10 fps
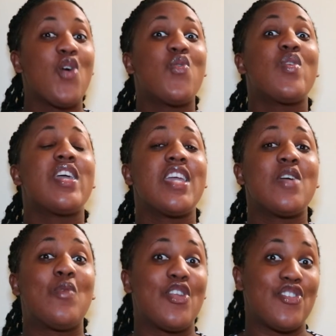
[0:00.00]
who he
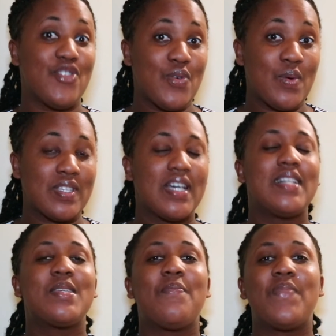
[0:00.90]
will use
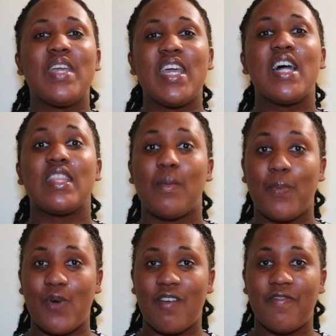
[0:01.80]
to be the
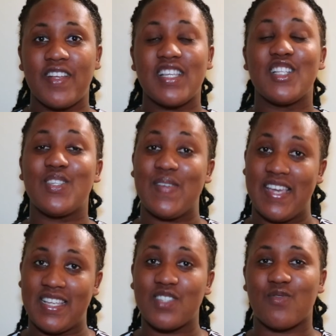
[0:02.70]
prophet to
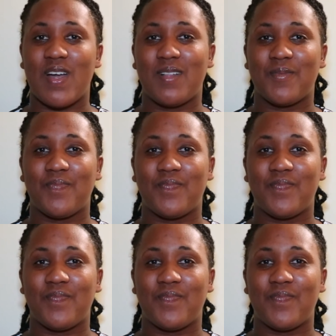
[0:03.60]
Israel.